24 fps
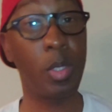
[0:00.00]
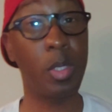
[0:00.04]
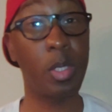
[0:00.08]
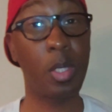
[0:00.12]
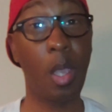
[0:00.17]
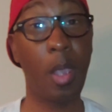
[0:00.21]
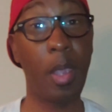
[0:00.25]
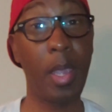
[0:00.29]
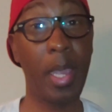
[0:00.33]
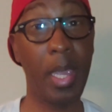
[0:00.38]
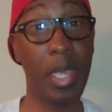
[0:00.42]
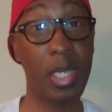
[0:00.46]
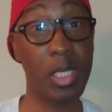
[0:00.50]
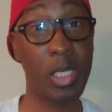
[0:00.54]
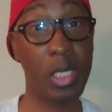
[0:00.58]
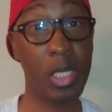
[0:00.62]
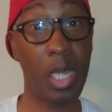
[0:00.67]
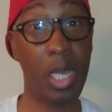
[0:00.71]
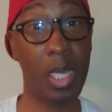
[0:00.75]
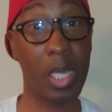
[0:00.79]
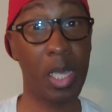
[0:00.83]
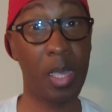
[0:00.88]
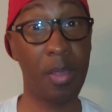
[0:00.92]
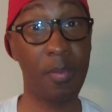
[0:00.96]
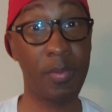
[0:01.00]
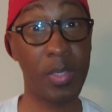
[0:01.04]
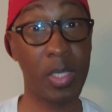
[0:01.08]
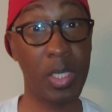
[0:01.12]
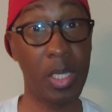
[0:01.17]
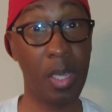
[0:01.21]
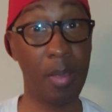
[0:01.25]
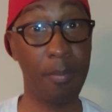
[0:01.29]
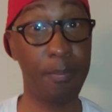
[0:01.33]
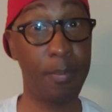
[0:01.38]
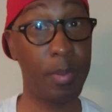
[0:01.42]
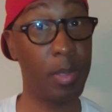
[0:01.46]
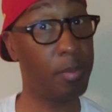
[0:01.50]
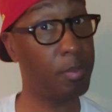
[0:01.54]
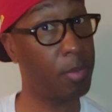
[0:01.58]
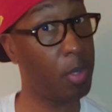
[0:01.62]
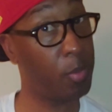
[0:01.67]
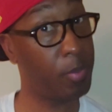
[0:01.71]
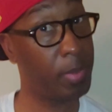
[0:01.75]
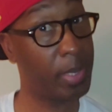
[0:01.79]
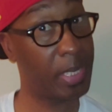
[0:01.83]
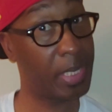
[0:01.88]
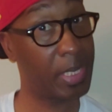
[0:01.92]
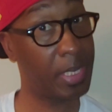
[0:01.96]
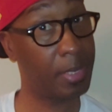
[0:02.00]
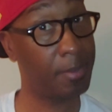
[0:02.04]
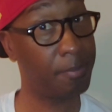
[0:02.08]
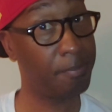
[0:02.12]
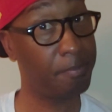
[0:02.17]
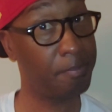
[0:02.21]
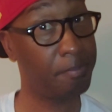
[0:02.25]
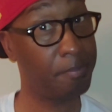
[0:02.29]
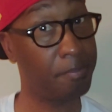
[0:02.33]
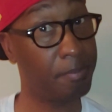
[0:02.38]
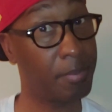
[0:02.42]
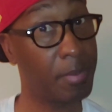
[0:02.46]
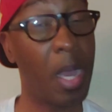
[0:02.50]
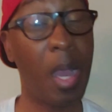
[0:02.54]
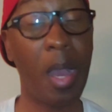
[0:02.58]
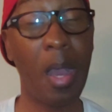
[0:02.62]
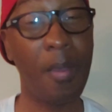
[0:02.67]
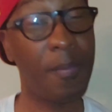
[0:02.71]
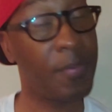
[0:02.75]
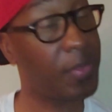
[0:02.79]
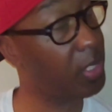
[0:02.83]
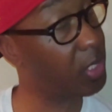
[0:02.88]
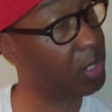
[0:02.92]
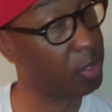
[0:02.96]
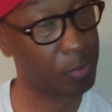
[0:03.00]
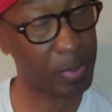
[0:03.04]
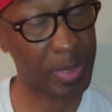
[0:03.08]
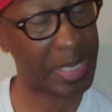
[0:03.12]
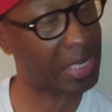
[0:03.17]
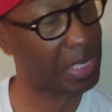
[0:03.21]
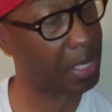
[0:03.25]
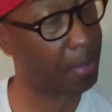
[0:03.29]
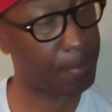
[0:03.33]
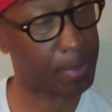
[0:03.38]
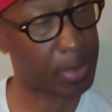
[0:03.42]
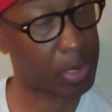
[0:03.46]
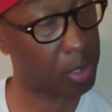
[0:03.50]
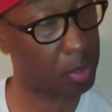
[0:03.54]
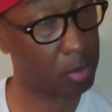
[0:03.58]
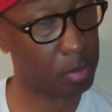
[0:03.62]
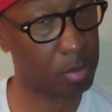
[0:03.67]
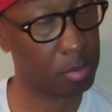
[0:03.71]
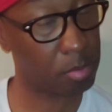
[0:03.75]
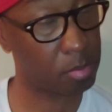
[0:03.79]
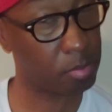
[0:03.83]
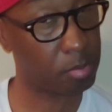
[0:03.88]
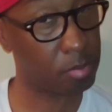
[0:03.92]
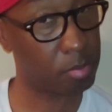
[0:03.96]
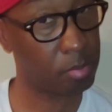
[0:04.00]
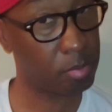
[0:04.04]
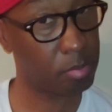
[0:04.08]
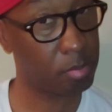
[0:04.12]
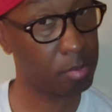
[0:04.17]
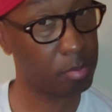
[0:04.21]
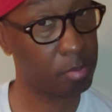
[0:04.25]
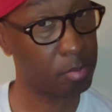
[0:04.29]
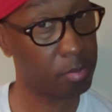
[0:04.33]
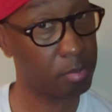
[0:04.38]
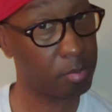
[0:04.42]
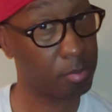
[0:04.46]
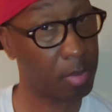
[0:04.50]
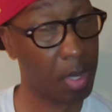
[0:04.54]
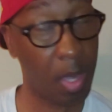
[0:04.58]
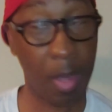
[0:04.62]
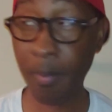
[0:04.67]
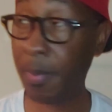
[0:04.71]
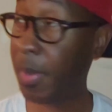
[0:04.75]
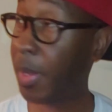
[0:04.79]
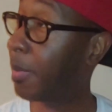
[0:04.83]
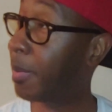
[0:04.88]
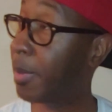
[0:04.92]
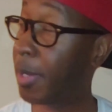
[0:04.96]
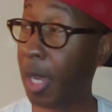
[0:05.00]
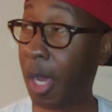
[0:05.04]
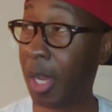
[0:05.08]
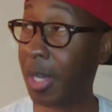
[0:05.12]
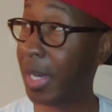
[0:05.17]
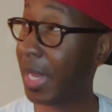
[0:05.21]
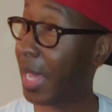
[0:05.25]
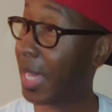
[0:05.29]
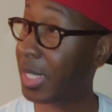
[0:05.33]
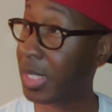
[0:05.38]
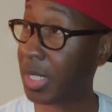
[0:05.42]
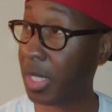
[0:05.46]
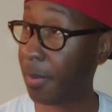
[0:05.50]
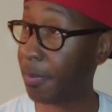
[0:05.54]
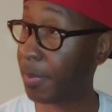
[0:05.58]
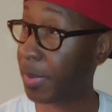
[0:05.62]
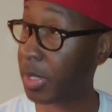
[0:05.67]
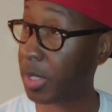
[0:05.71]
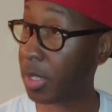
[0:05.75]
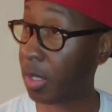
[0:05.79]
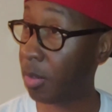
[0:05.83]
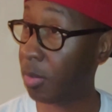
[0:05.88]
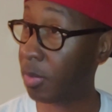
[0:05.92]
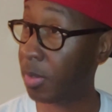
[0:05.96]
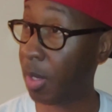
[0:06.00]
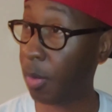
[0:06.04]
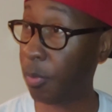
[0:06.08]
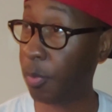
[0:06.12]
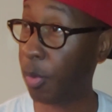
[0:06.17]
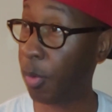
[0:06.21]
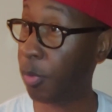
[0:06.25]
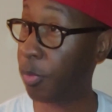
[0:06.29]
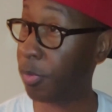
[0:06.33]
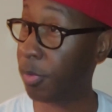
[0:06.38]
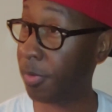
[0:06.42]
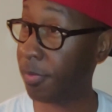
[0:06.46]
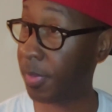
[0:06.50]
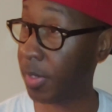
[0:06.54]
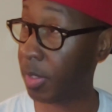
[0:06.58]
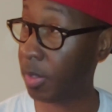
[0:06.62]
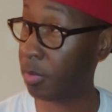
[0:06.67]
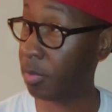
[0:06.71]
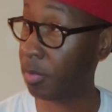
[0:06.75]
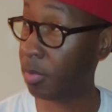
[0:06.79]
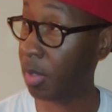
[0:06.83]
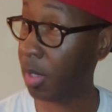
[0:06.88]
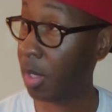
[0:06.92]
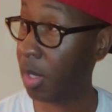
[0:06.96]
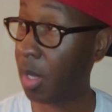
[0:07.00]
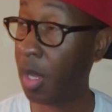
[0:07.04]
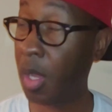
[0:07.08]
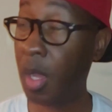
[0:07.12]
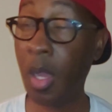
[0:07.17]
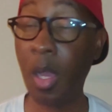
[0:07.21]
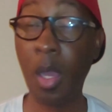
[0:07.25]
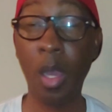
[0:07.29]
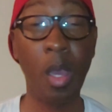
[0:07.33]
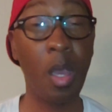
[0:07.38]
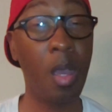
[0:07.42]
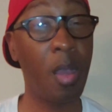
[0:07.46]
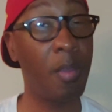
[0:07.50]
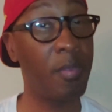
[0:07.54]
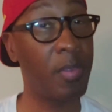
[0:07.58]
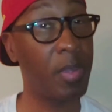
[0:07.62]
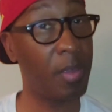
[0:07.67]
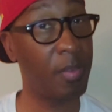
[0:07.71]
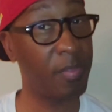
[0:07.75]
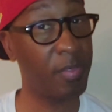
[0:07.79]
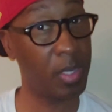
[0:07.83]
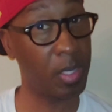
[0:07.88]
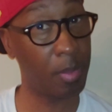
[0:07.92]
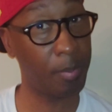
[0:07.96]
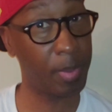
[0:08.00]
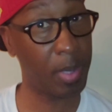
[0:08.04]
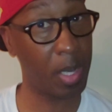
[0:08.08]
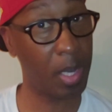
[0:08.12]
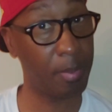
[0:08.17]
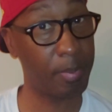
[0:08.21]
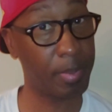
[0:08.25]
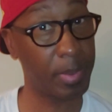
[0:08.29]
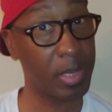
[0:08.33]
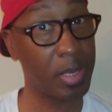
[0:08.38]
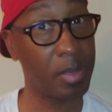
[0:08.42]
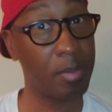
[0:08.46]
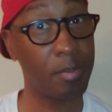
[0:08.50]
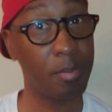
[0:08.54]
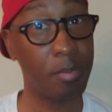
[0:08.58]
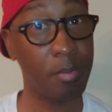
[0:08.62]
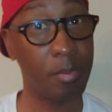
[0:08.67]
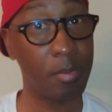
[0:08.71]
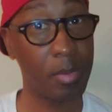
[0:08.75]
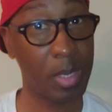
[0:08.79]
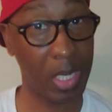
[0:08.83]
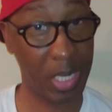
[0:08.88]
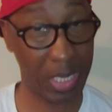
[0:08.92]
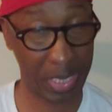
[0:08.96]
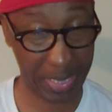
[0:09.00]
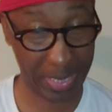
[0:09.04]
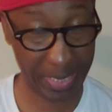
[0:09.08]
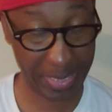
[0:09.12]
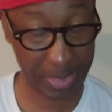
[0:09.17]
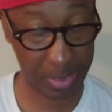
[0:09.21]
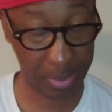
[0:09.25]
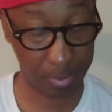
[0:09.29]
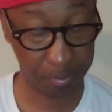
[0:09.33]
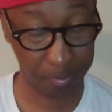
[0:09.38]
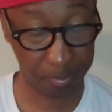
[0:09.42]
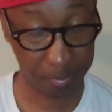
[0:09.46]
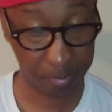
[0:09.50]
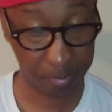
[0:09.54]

was our hashtag FTFB moment of this week's episode, and maybe our last episode that we'll review of Love and Hip Hop Atlanta.